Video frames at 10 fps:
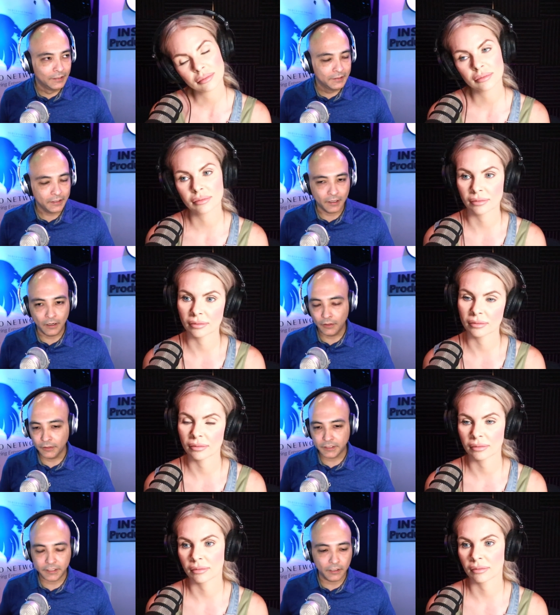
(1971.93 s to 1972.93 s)
Speaker 1: You know,
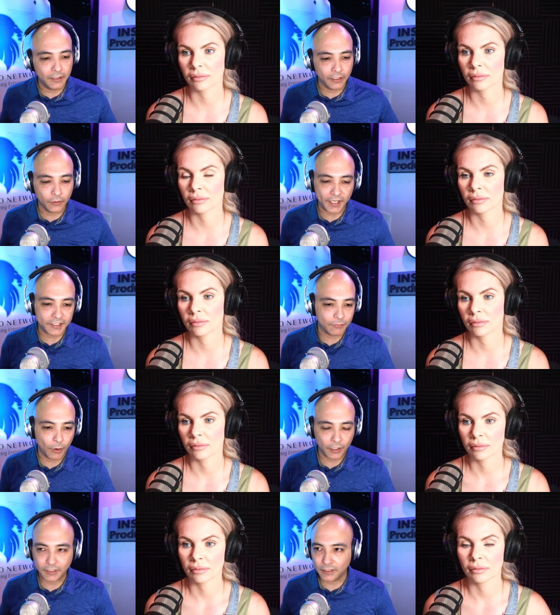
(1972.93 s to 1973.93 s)
there's still an aggressive
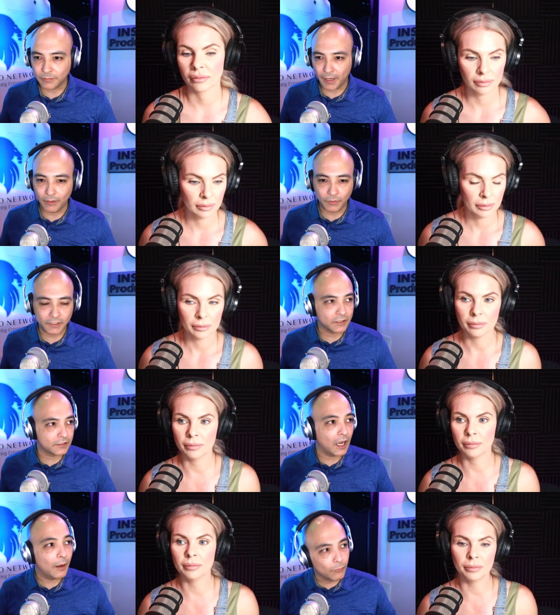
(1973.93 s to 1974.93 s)
market despite what
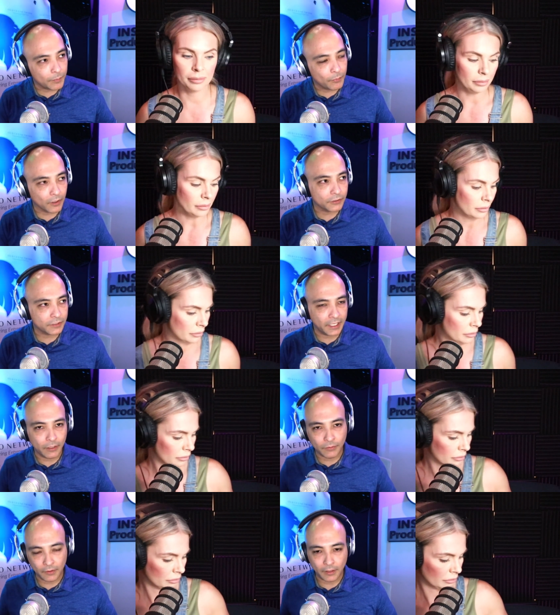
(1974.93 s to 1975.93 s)
some reports are
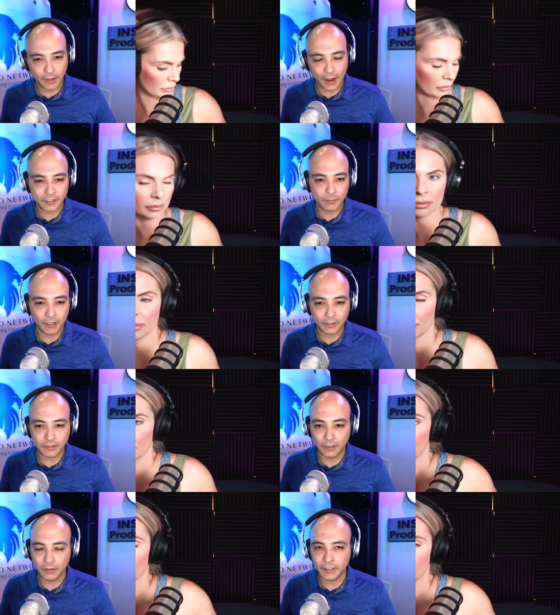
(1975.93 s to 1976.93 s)
saying the housing market's
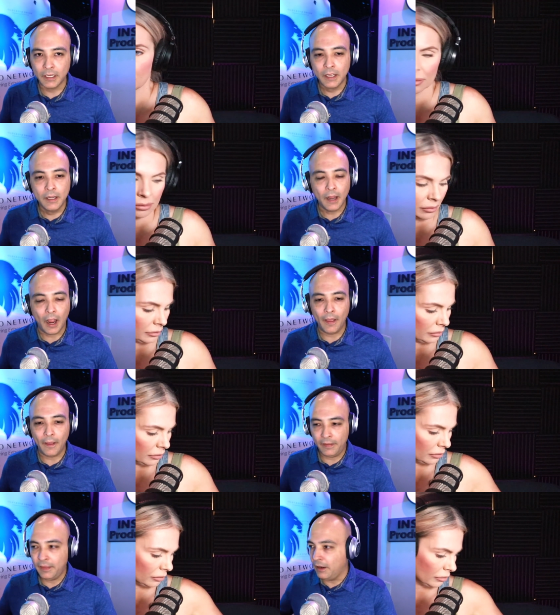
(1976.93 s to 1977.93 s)
slowing, uh,
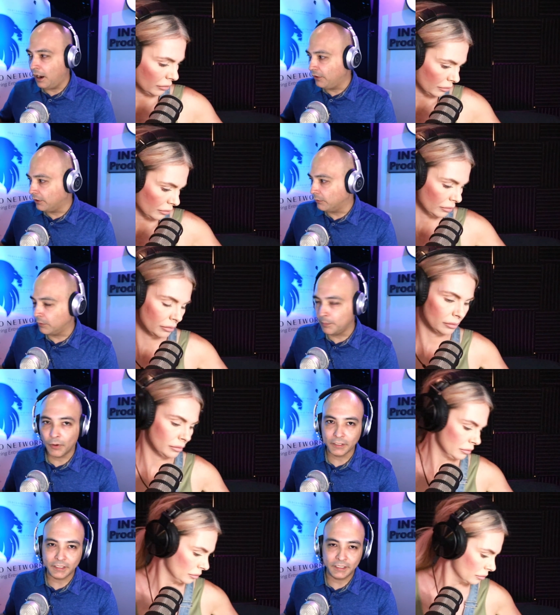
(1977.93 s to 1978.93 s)
and then other
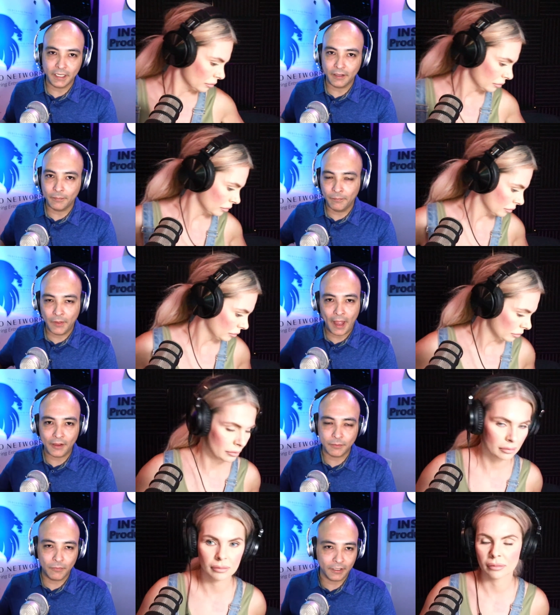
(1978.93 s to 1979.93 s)
reports that say the the
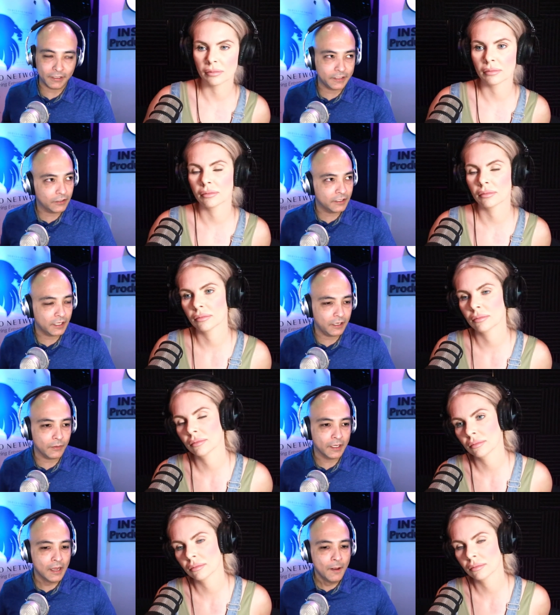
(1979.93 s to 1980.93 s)
housing market's still continuing
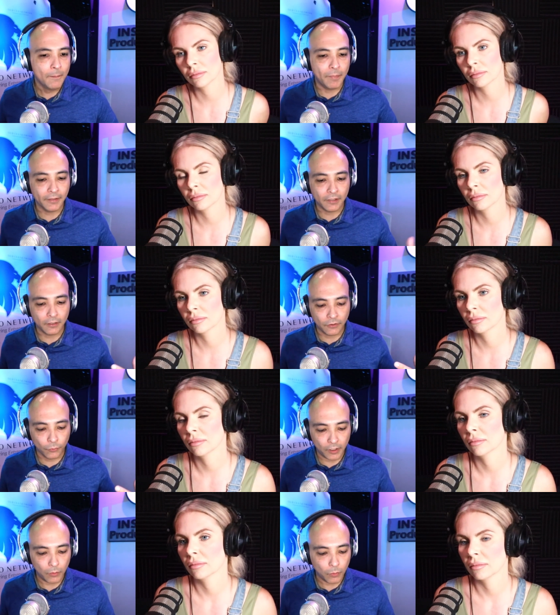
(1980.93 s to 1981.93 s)
but the, the
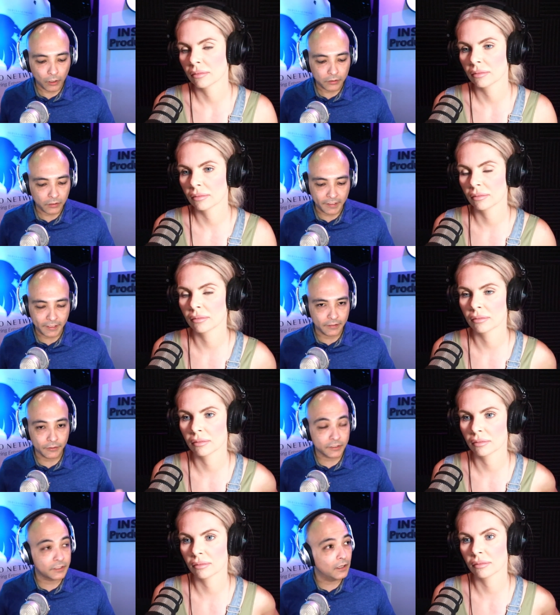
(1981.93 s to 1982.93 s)
real world of it is
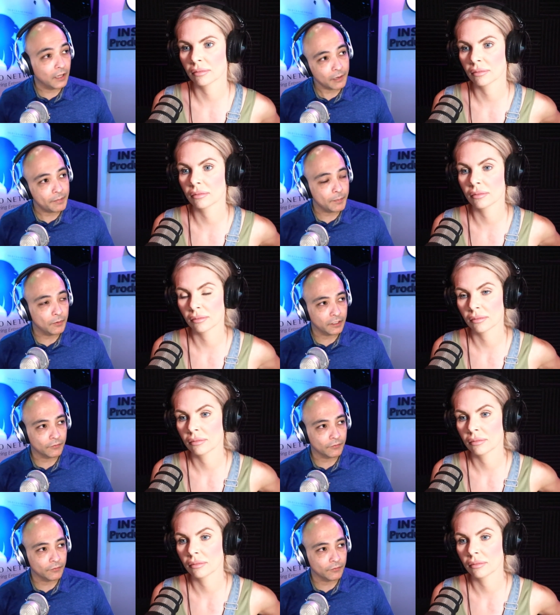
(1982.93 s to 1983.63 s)
there's still a lot of people looking for